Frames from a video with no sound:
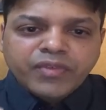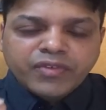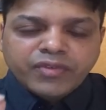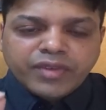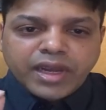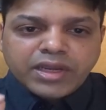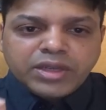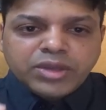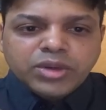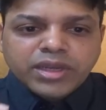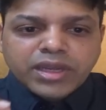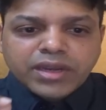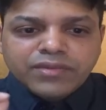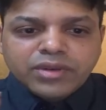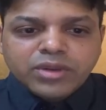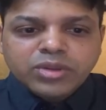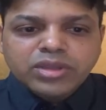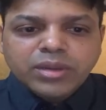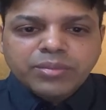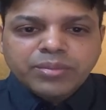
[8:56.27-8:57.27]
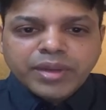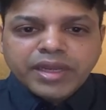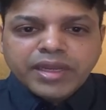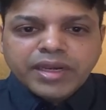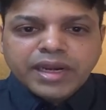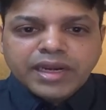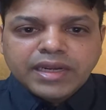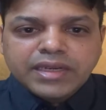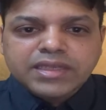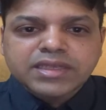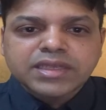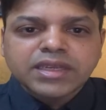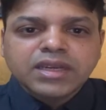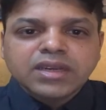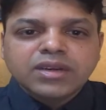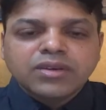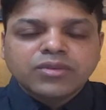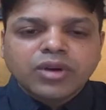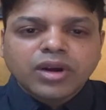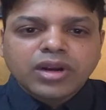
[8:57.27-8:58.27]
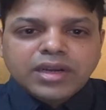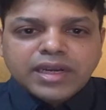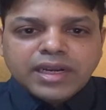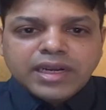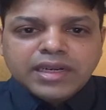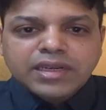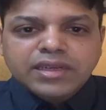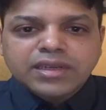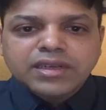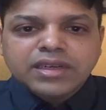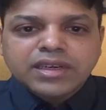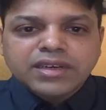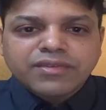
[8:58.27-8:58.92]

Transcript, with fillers: when you give to the parents what it uh,